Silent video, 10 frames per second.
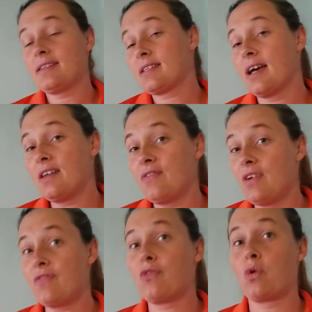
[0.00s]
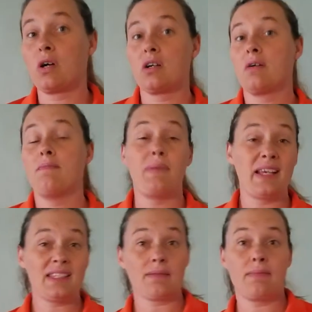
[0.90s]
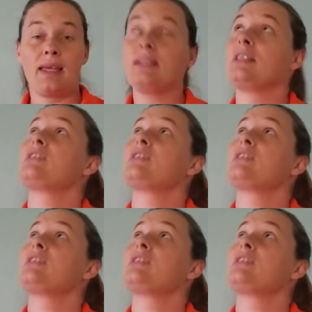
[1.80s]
kind of it for basic maintenance